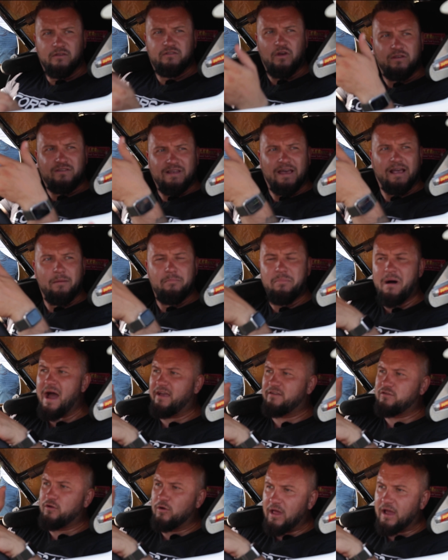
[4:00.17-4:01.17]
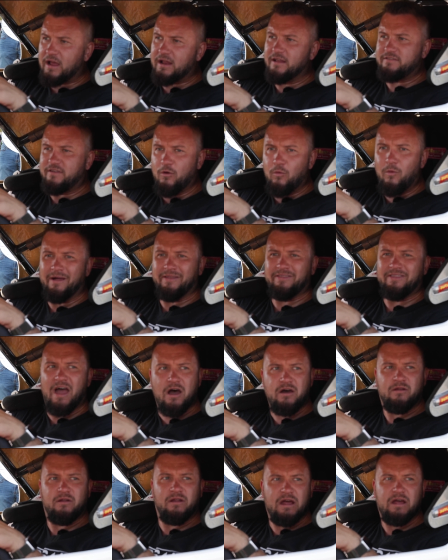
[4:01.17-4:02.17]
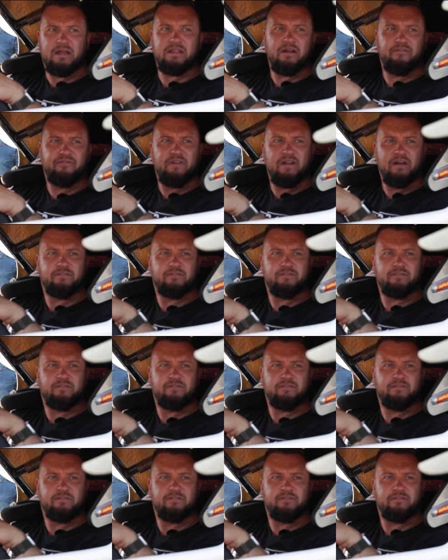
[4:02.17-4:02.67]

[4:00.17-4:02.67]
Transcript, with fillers: a so it's like a bike. Motor. So like let's say one down and everything